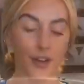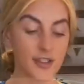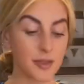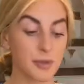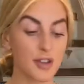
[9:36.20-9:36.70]

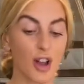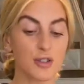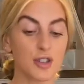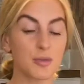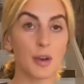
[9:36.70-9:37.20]
The
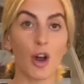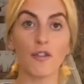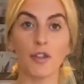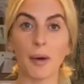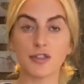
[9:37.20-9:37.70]
risotto's been on
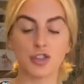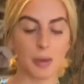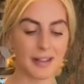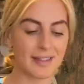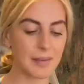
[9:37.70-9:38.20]
for about
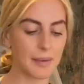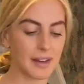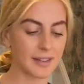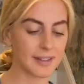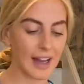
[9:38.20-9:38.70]
20
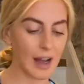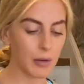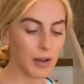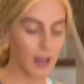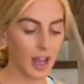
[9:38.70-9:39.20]
minutes now.
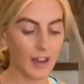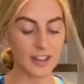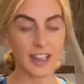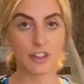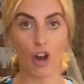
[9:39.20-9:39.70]
I've
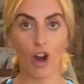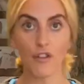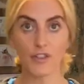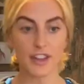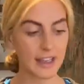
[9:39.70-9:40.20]
taken it
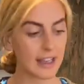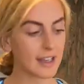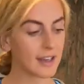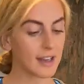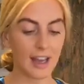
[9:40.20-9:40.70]
off the heat
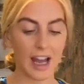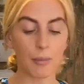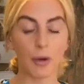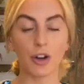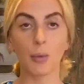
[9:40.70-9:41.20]

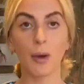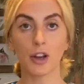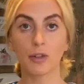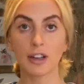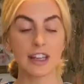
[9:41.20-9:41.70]
and we're going to
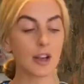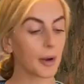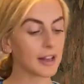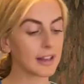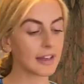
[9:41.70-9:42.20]
work really
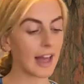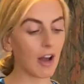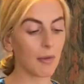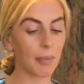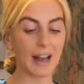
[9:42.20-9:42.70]
quickly
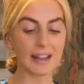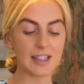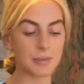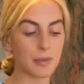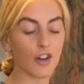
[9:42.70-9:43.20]
now by adding
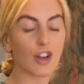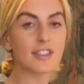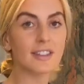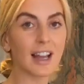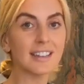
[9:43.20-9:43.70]
some of our
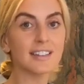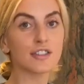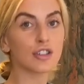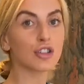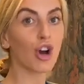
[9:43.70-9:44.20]
diced
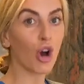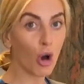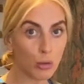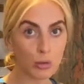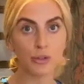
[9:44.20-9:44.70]

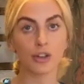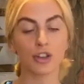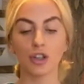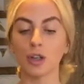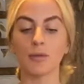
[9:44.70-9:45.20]
cold
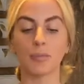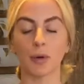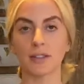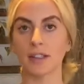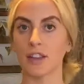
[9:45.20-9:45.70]
cube
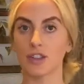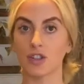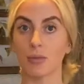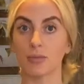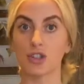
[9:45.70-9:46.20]
butter that's
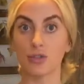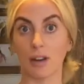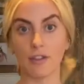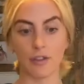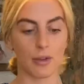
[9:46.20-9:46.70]
come
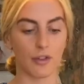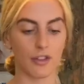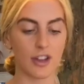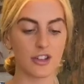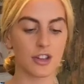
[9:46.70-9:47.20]
straight from the
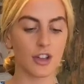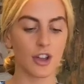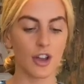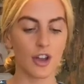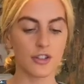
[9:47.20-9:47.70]
fridge.
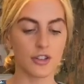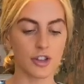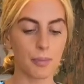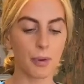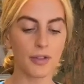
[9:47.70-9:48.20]
So I'm
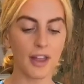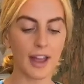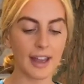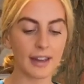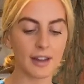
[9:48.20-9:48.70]
going to put
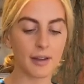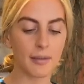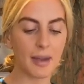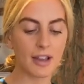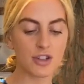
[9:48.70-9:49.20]
that in,
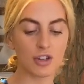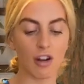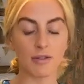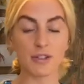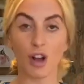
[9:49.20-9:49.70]
making sure
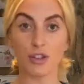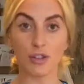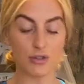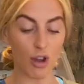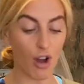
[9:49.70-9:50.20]
our
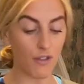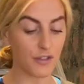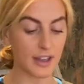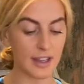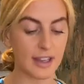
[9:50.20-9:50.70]
risotto's off
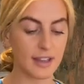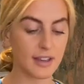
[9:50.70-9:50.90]
the heat.